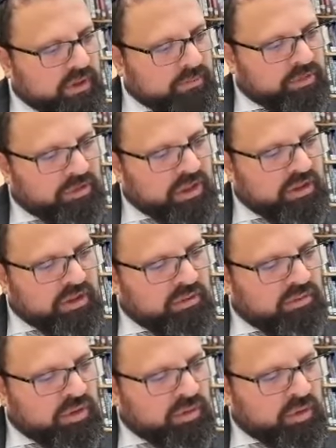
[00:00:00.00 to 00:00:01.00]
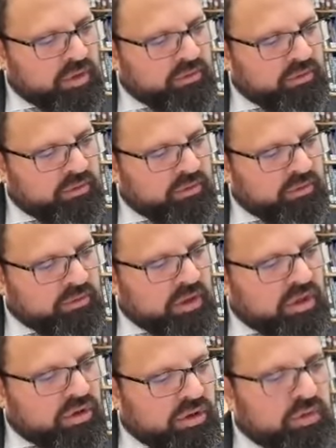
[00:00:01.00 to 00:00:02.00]
sorry, no, wrong quote.
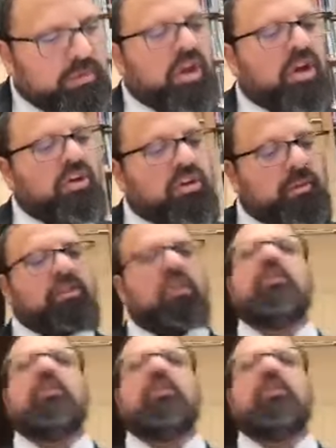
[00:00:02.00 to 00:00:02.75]
Kulam Kodem